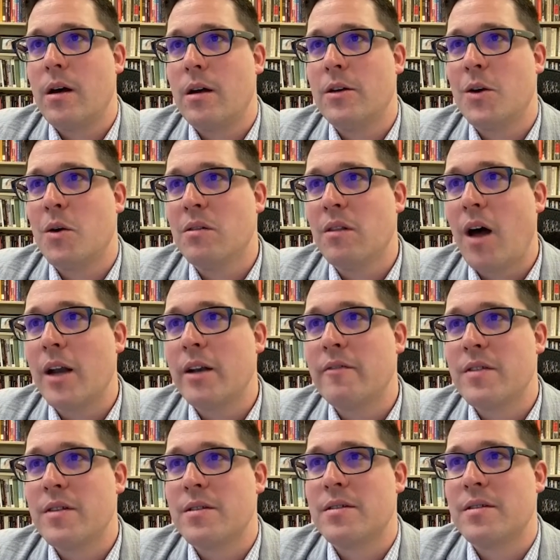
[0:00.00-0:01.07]
a lot
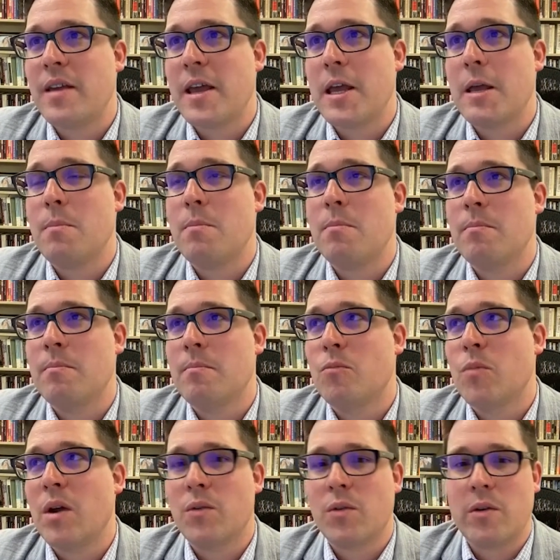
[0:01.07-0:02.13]
of the same
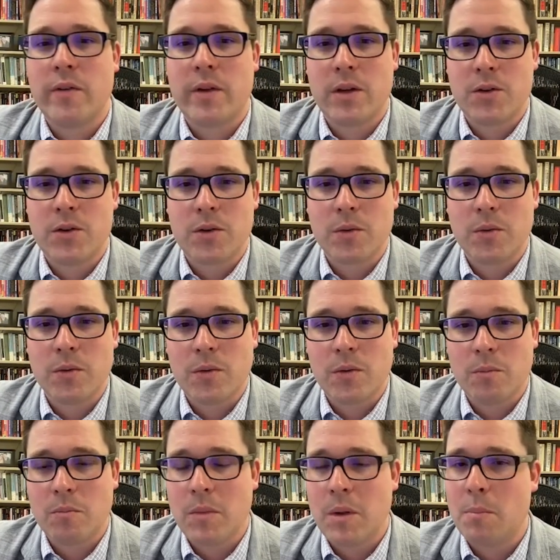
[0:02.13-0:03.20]
sort of issues,
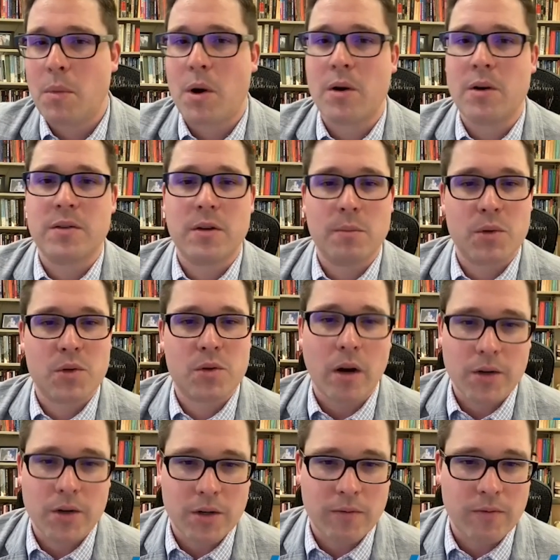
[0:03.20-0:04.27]
partisan
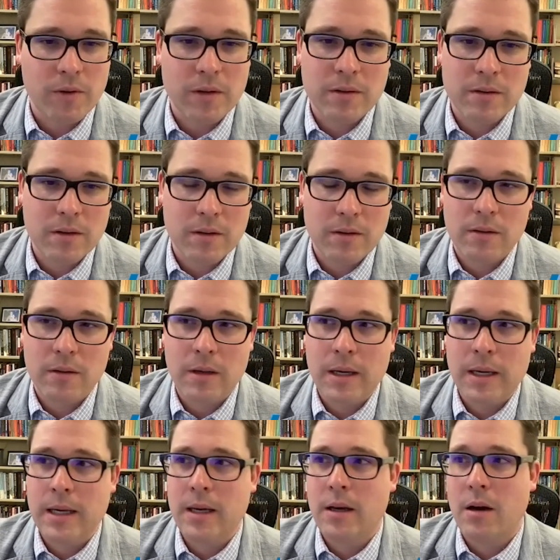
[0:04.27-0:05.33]
obstruction, for instance,
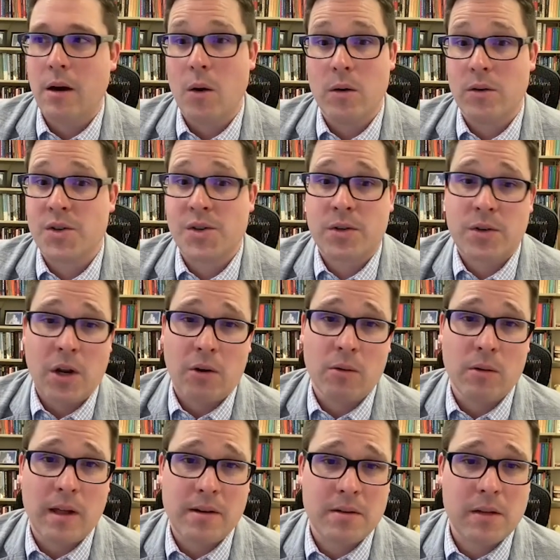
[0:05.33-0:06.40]
or just
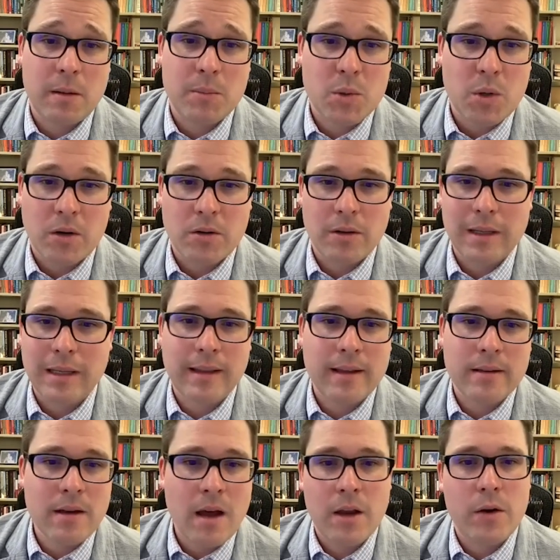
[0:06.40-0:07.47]
general legislative obstruction, like
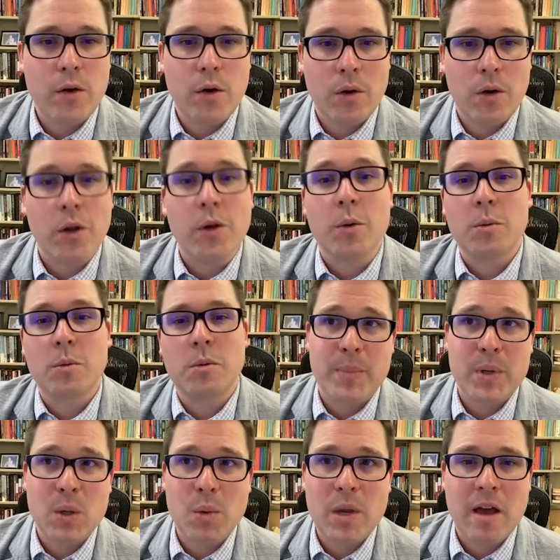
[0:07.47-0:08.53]
that's not new.
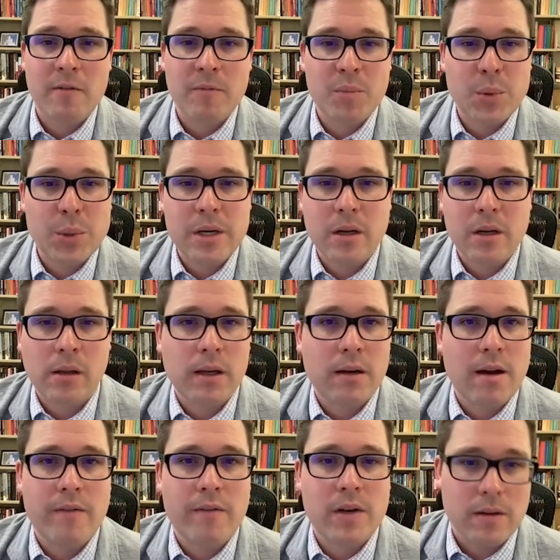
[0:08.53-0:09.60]
But we have pretty clear
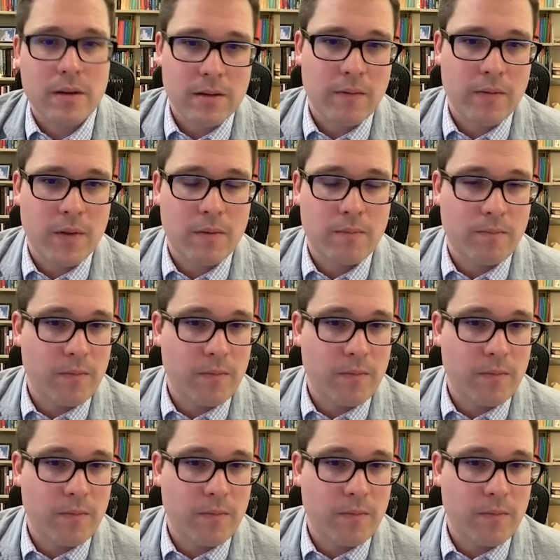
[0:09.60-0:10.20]
evidence of